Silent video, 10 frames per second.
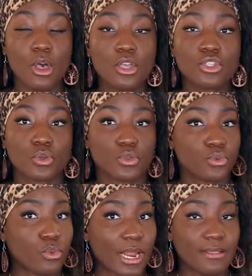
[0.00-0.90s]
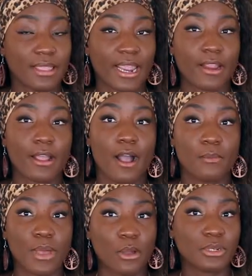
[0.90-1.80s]
So it's right there.
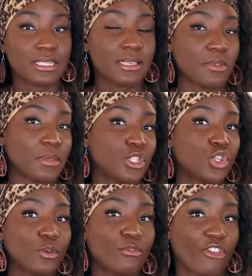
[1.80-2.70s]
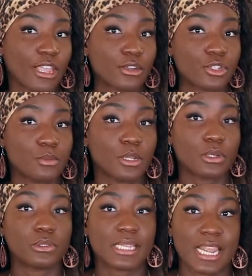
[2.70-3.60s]
I want to say maybe 2 fingers
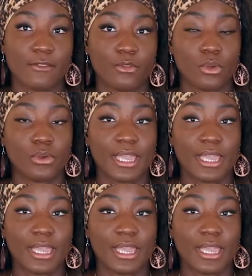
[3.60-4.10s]
below the navel.